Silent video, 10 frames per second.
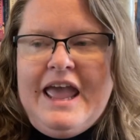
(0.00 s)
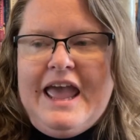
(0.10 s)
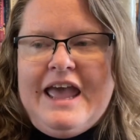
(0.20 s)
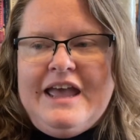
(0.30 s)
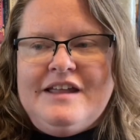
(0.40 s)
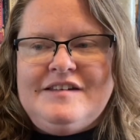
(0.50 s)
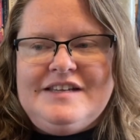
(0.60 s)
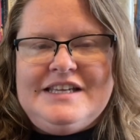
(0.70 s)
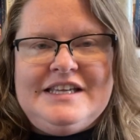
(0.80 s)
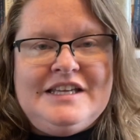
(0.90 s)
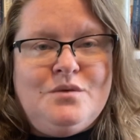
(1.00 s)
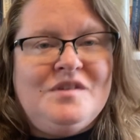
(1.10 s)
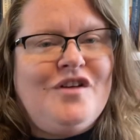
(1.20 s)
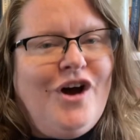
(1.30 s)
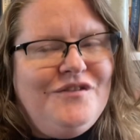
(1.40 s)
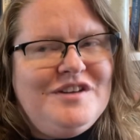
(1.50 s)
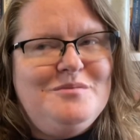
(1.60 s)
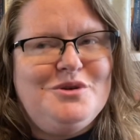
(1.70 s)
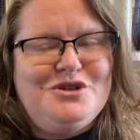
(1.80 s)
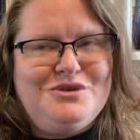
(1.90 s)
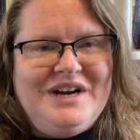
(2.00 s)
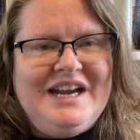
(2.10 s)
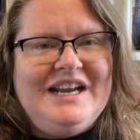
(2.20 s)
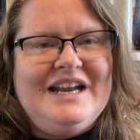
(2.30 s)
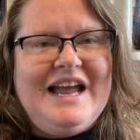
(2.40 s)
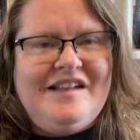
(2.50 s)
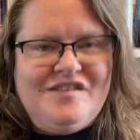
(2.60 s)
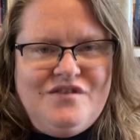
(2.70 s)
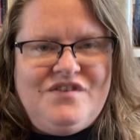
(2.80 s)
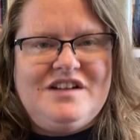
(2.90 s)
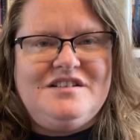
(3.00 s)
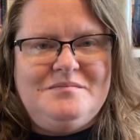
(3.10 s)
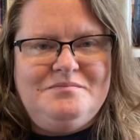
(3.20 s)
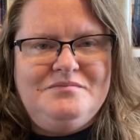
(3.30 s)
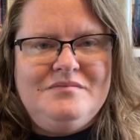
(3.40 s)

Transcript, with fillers: and he was often portrayed as the victim.